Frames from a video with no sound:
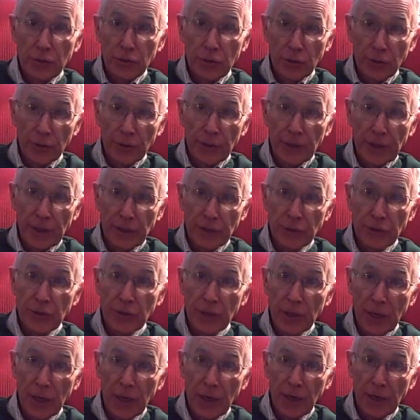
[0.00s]
certainly had
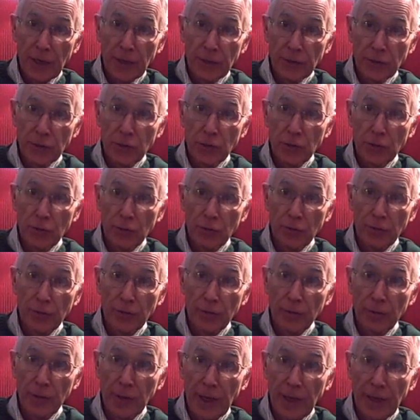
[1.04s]
ties
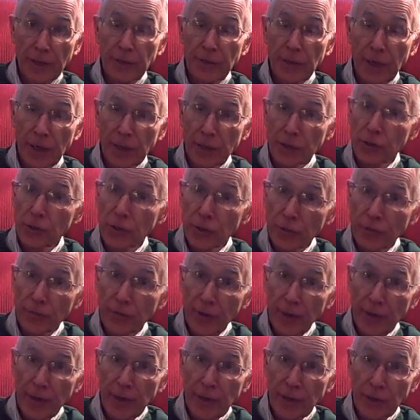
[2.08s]
to
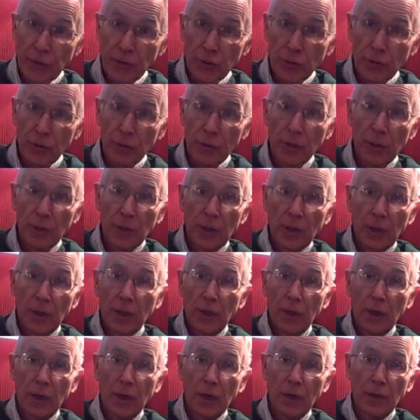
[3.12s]
the financial
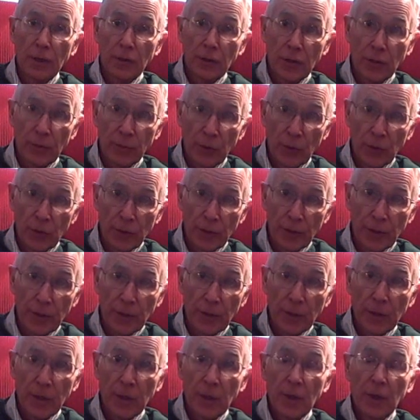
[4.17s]

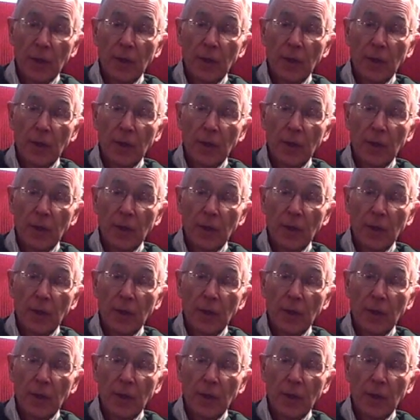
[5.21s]
community.